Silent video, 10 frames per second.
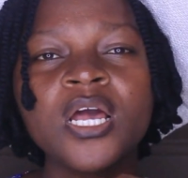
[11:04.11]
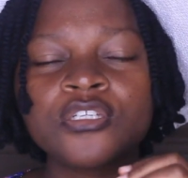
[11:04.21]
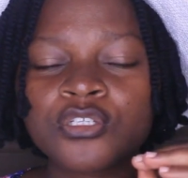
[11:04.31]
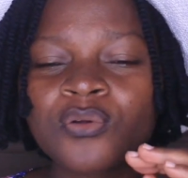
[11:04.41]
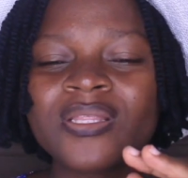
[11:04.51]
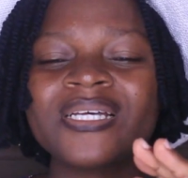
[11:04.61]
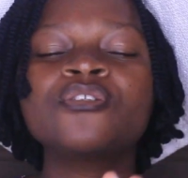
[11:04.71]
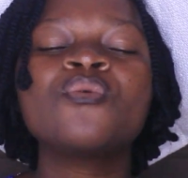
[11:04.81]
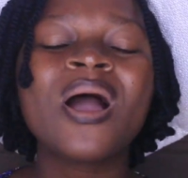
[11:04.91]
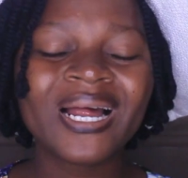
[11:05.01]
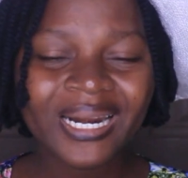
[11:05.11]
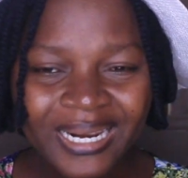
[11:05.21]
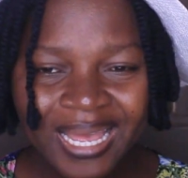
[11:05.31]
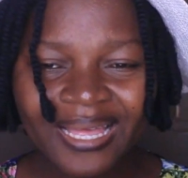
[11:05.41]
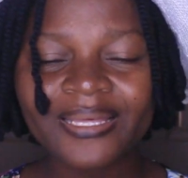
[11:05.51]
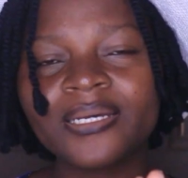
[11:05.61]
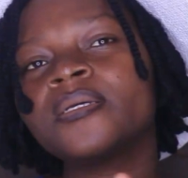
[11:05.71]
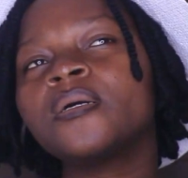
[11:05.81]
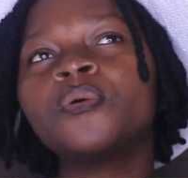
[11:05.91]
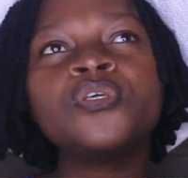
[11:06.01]
So that you are clear
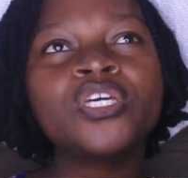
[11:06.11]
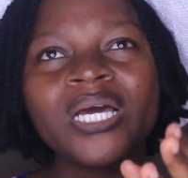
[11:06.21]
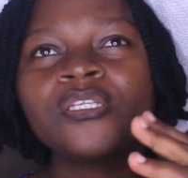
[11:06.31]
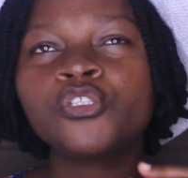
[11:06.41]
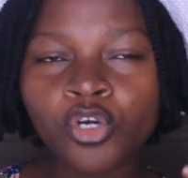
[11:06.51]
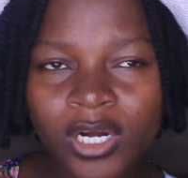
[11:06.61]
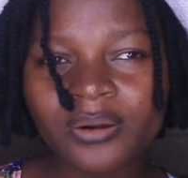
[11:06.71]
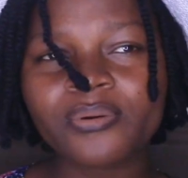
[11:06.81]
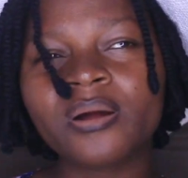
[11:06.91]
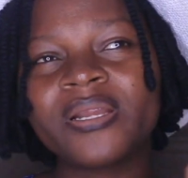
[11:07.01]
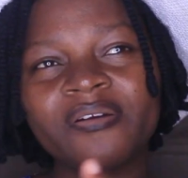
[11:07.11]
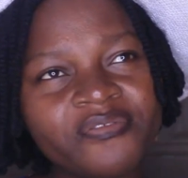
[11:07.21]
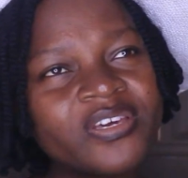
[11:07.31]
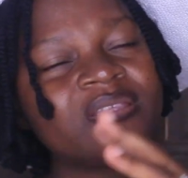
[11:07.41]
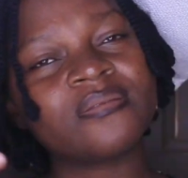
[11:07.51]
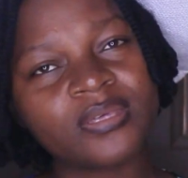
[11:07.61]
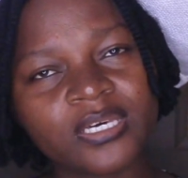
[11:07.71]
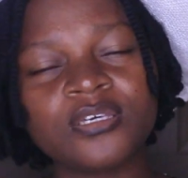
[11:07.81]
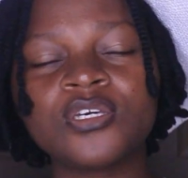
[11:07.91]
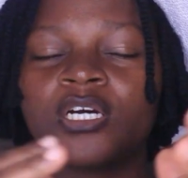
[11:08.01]
that you can joke around
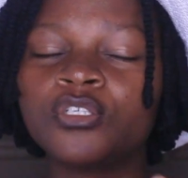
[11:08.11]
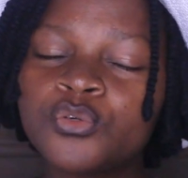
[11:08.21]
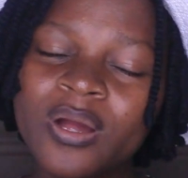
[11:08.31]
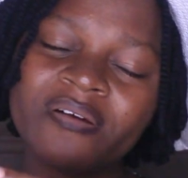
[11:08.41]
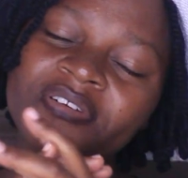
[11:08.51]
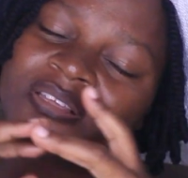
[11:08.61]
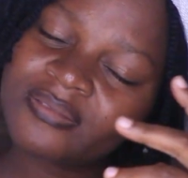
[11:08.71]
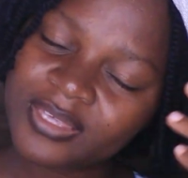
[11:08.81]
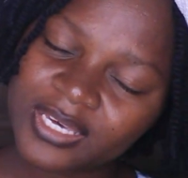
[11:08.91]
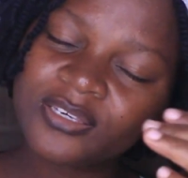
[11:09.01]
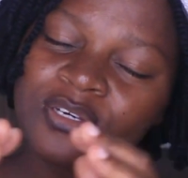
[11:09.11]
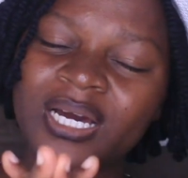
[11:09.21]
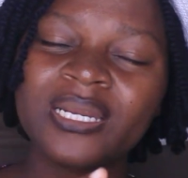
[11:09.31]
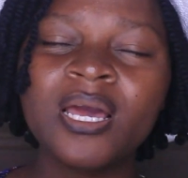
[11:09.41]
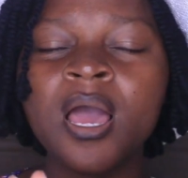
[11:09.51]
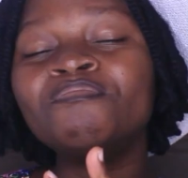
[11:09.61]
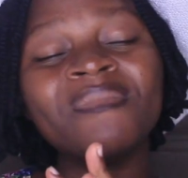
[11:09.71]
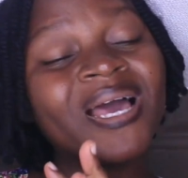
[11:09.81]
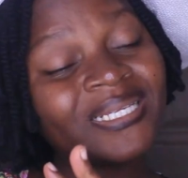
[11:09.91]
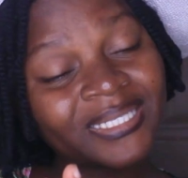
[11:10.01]
everything, you can do everything, you can
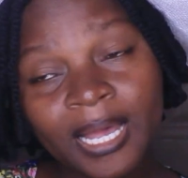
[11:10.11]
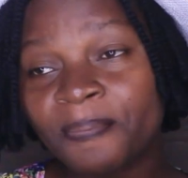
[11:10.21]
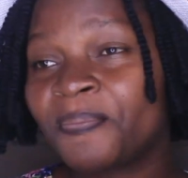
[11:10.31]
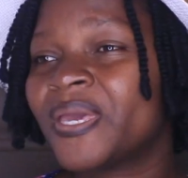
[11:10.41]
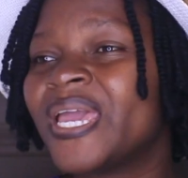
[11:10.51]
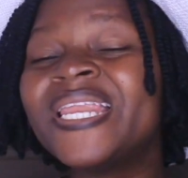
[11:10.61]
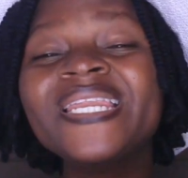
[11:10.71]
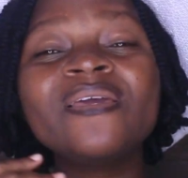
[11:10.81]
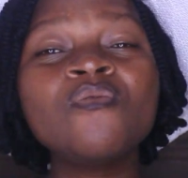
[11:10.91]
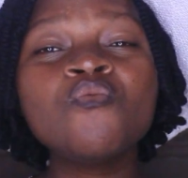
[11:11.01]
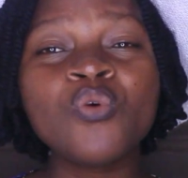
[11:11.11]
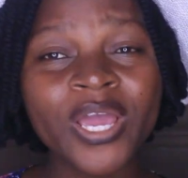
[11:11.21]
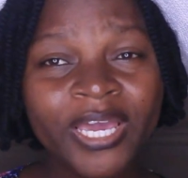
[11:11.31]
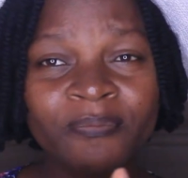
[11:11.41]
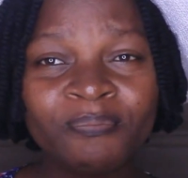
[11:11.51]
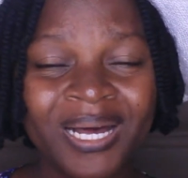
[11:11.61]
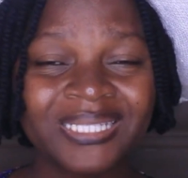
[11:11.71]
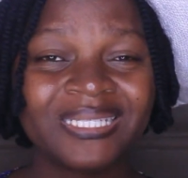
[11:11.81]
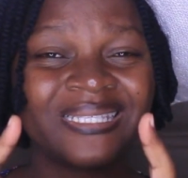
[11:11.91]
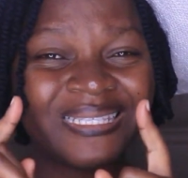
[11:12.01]
mess up anyway,
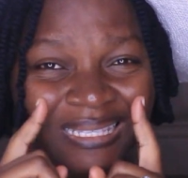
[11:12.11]
but